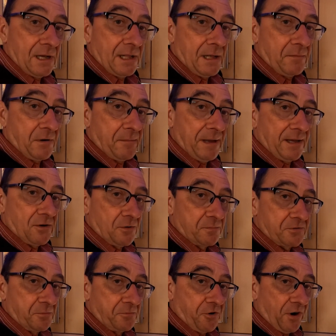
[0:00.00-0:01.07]
And I'm going to make
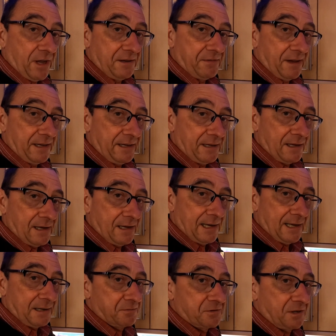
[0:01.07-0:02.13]
up some gravy.
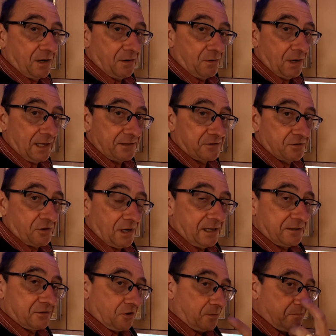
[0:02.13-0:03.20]
Uh, so let's
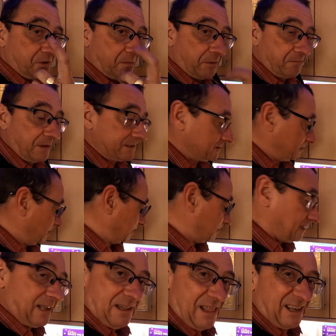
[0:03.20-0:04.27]
let's come come on let's
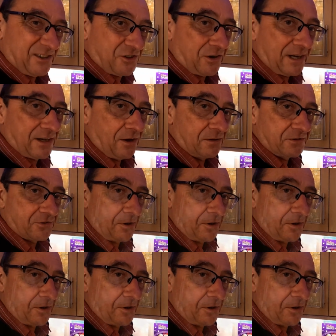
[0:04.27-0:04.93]
let, let let's crack on.